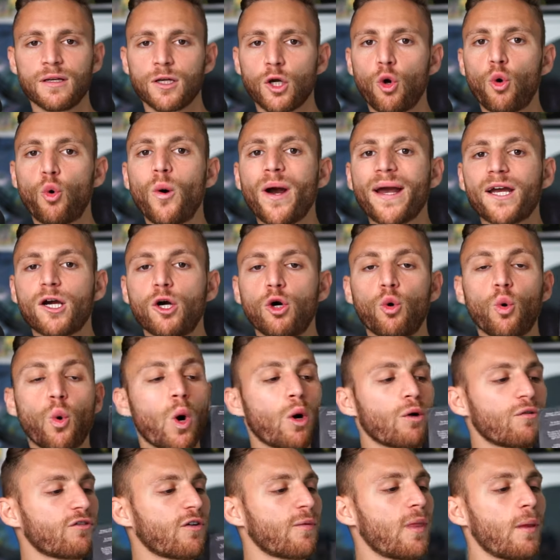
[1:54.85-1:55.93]
Quick
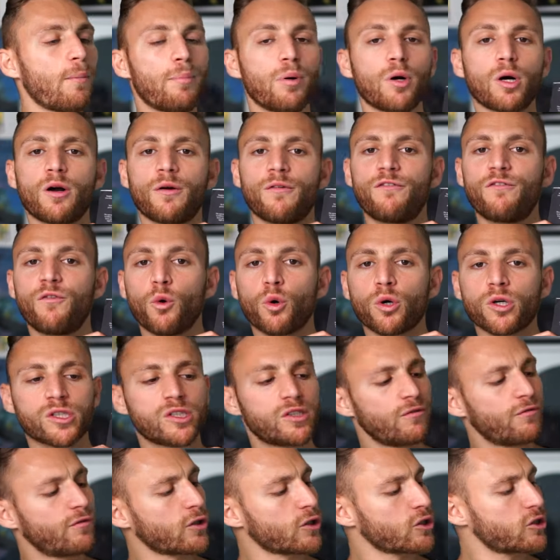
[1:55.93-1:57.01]
quote from the book Force
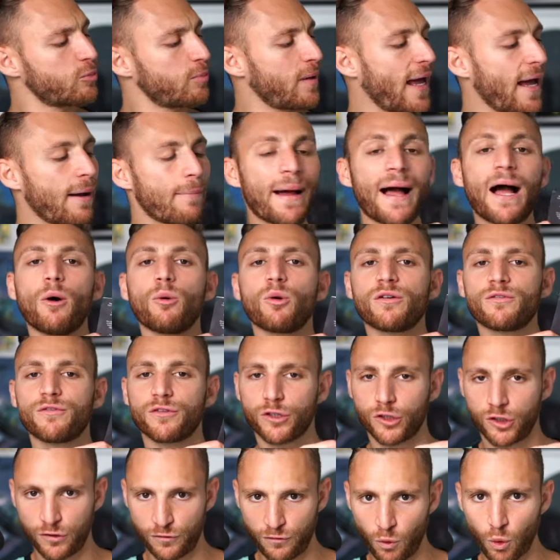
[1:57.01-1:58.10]
versus Power
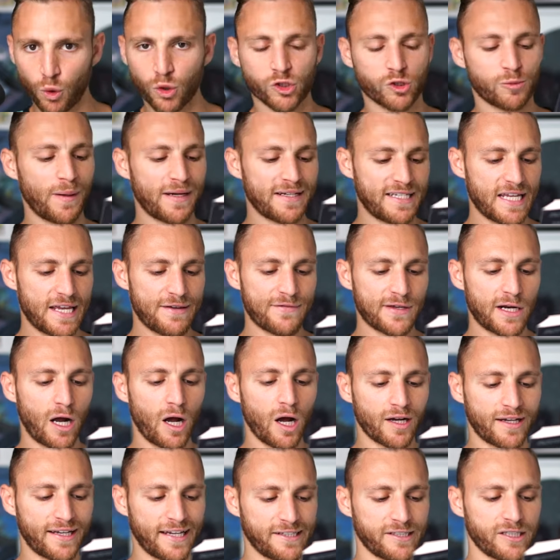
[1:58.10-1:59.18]
versus Force by David
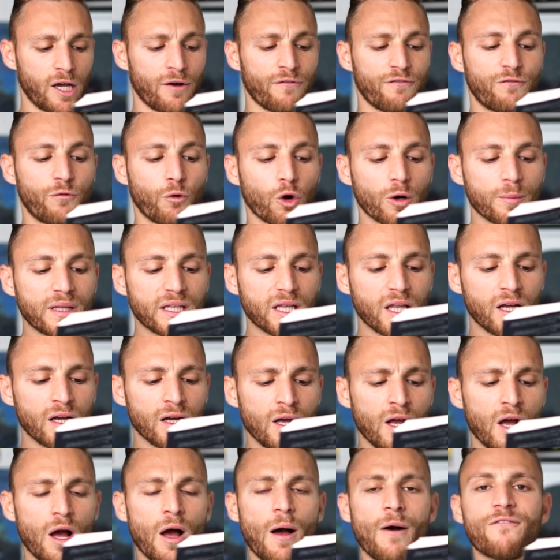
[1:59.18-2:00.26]
Hawkins. A formula
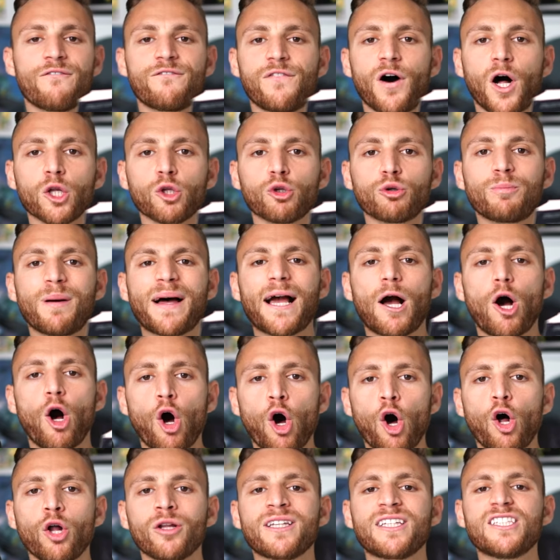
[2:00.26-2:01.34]
followed by
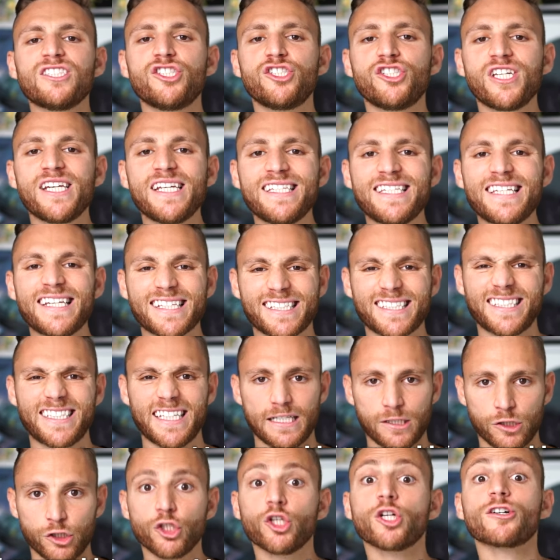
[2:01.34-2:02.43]
all
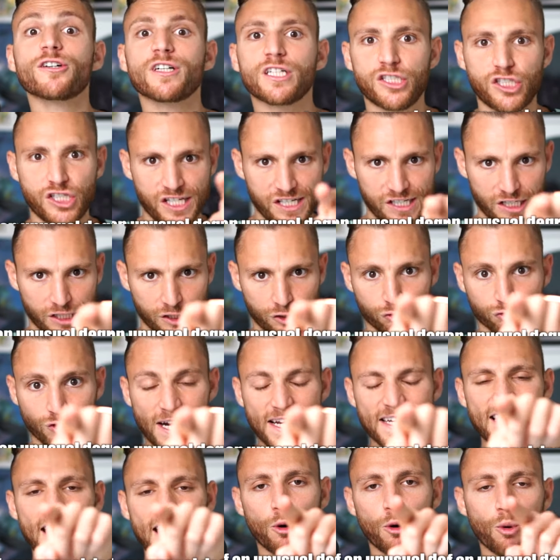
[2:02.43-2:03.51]
geniuses. You're a genius
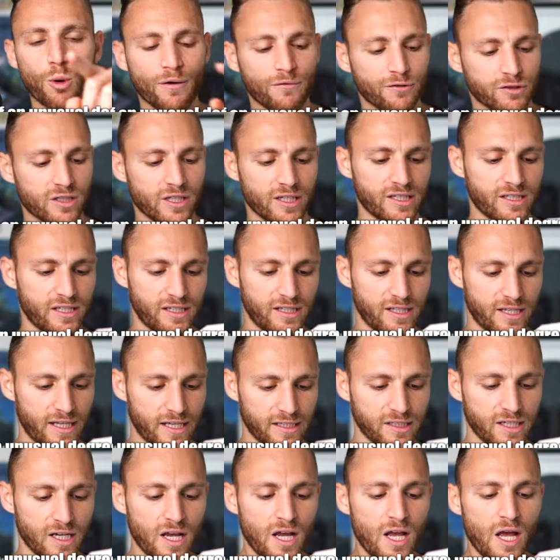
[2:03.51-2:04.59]
right whoever's listening to
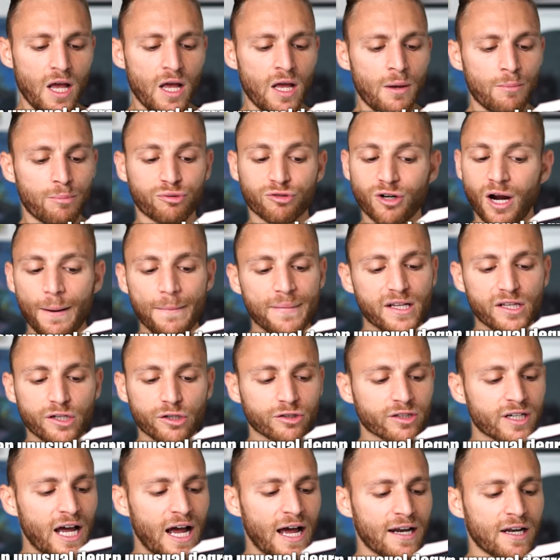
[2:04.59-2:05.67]
this. Prominent or
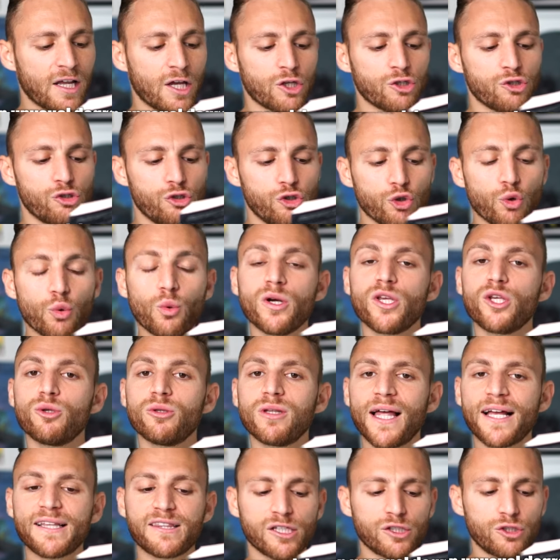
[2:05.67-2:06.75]
not, do what you
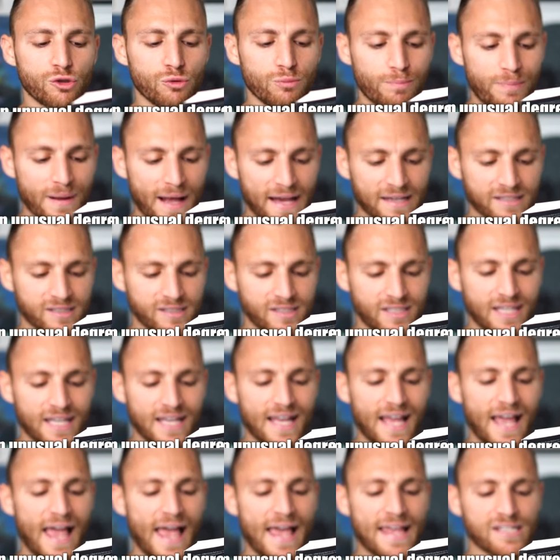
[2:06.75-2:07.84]
like to do best
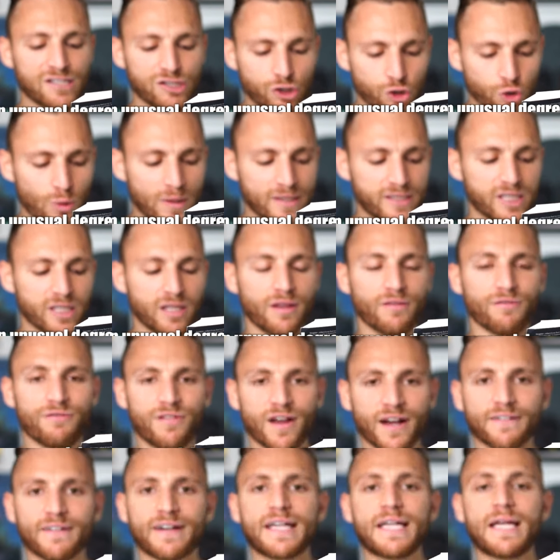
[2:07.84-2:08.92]
and do it to the
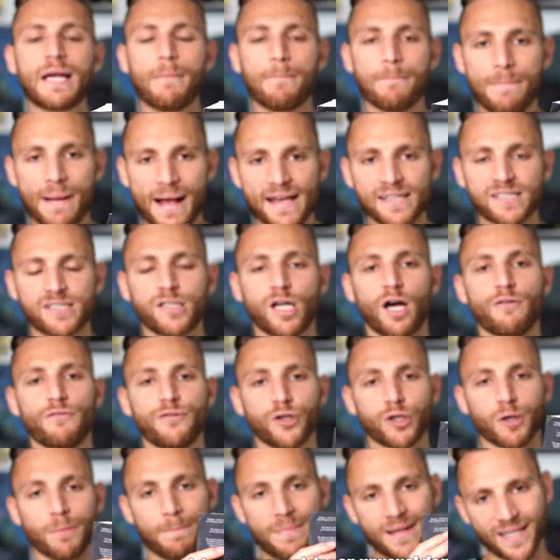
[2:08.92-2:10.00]
very best of
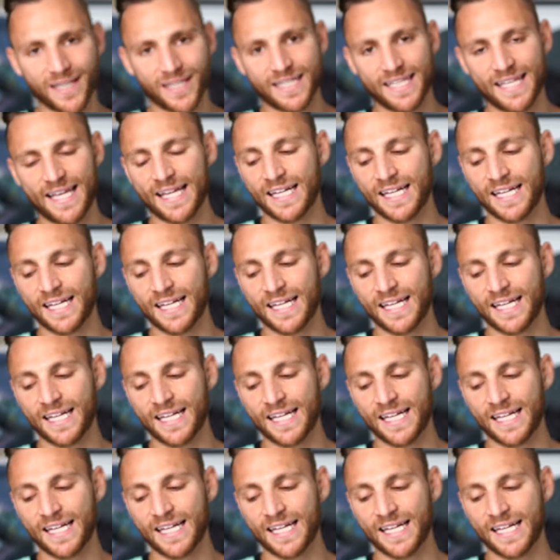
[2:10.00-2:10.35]
your ability.